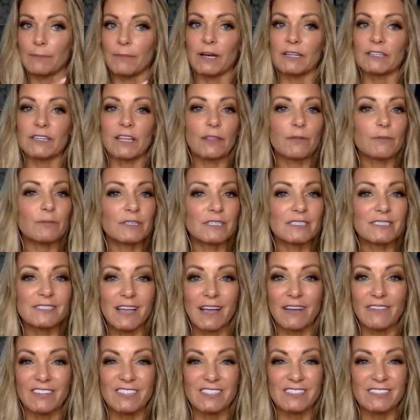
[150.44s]
Another
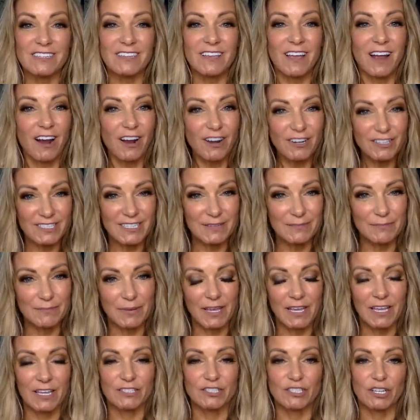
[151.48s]
one is obviously our
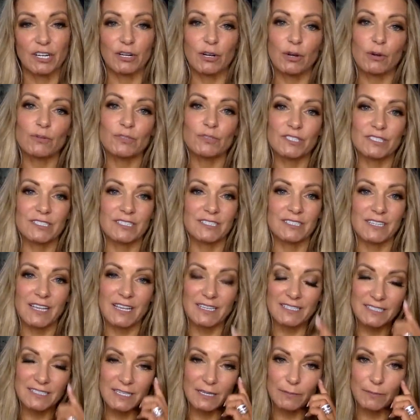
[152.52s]
team page, our Coach
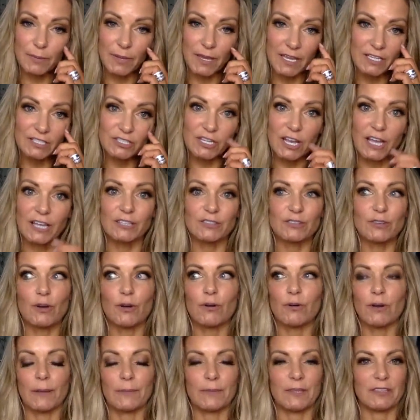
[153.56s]
Success team page. I
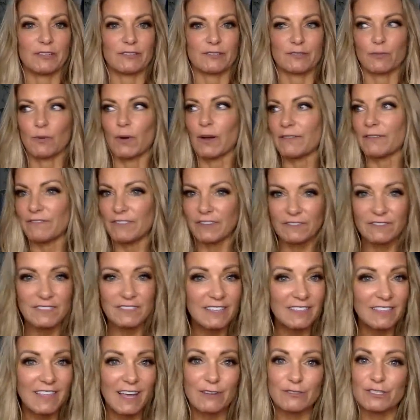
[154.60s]
mean, there's what,
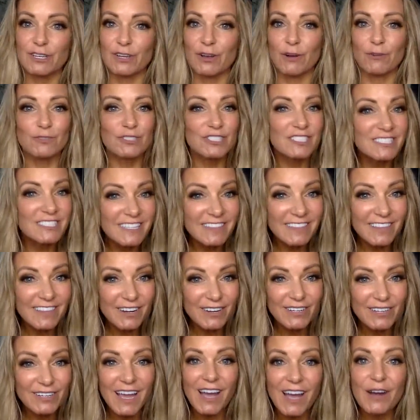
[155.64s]
15,000 coaches in
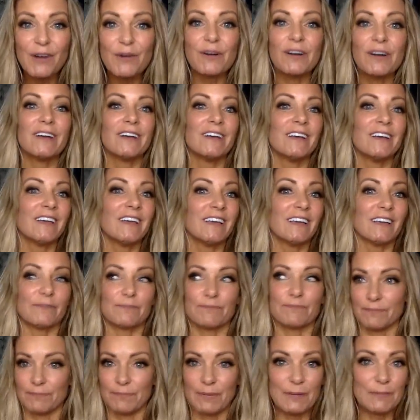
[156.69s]
there now?
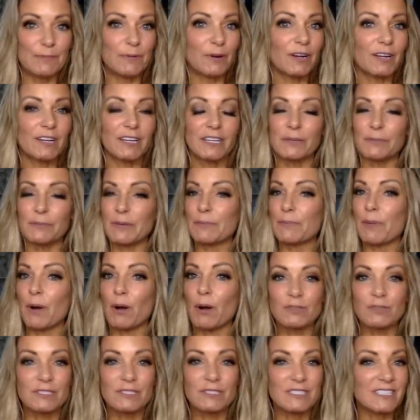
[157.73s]
People are going to be
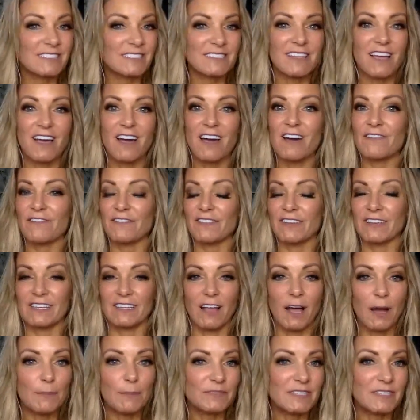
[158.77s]
posting stuff
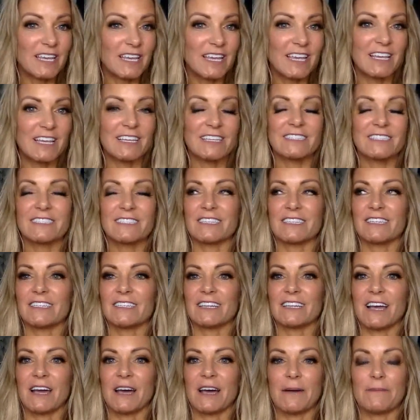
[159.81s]
and updates,
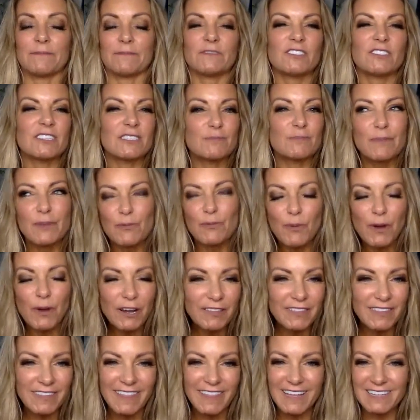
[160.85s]
and just
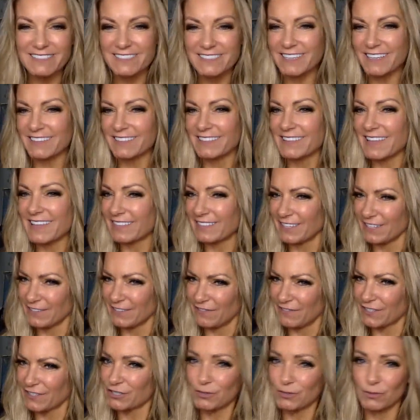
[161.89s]
beware that that's like not the
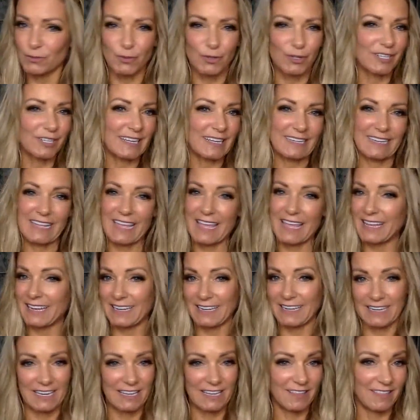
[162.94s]
official word on
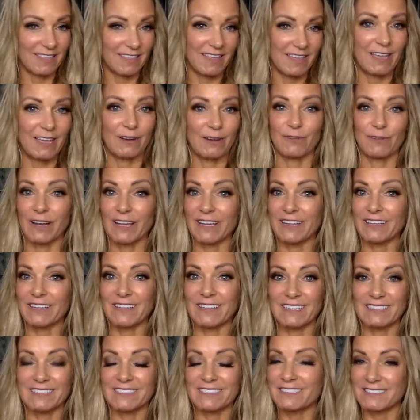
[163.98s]
anything, right?
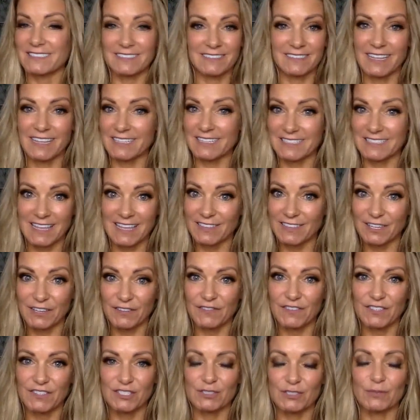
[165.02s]
That's not the
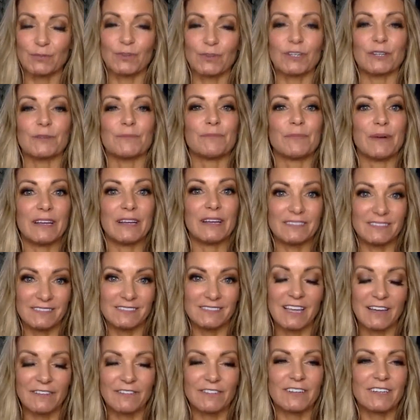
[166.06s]
official word, but
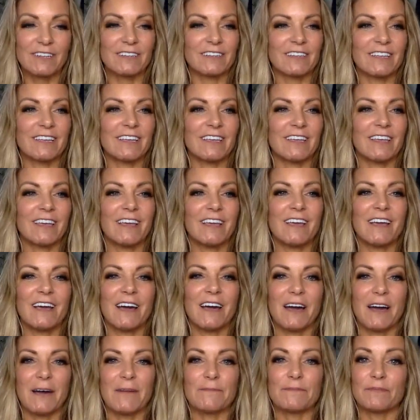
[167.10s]
definitely,
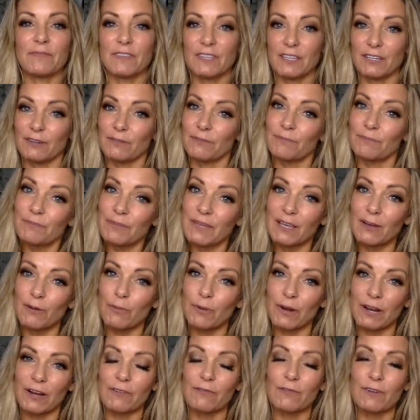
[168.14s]
being
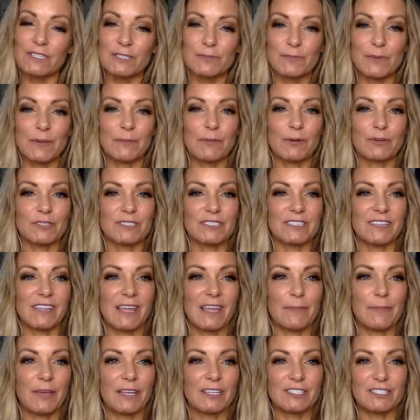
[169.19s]
aware of what's being posted in that
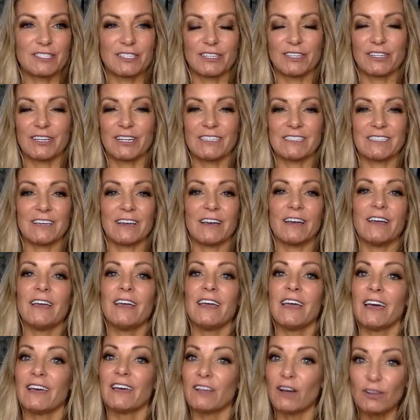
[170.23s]
page is a good idea.
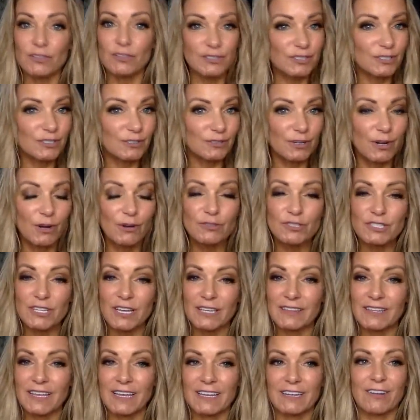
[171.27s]
Also, your Coach
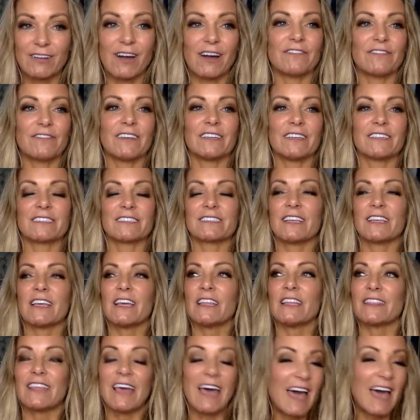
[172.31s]
Online Office,
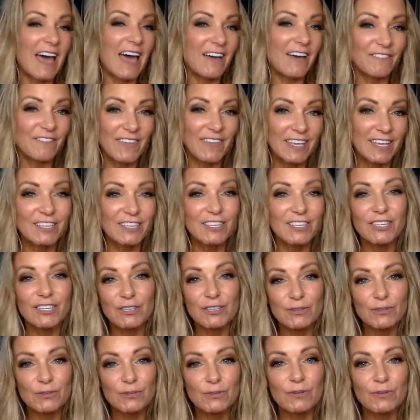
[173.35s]
the
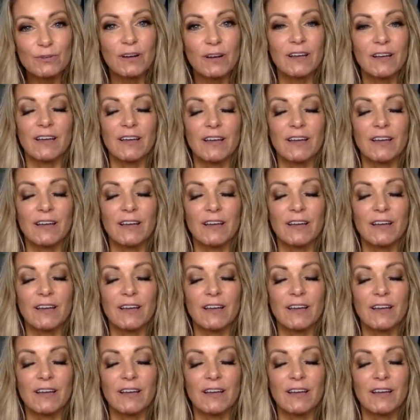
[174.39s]
FAQ,